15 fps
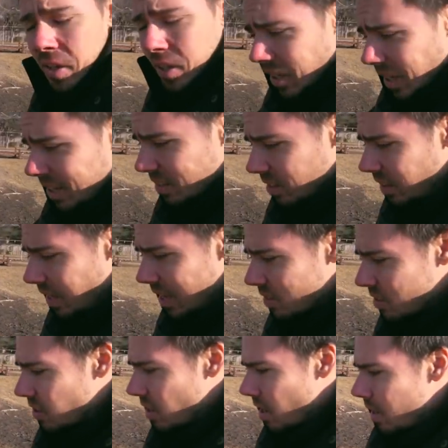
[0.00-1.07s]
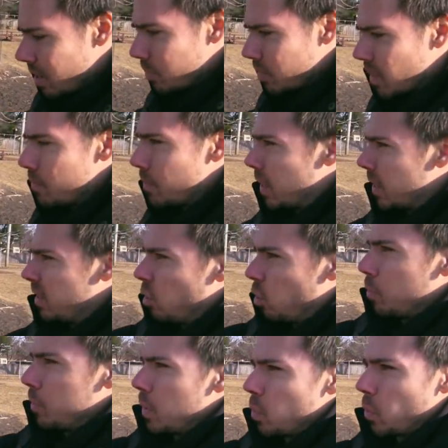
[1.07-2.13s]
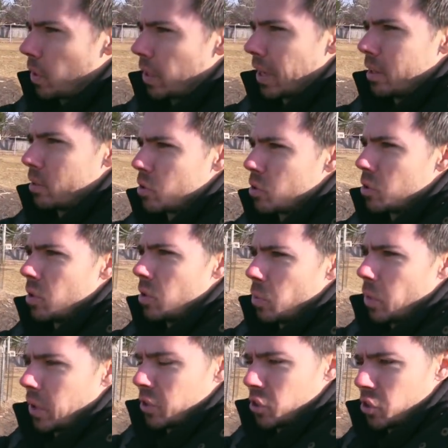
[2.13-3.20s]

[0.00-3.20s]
All right, I'm gonna do shoulder day a little bit more on my chest. I wanna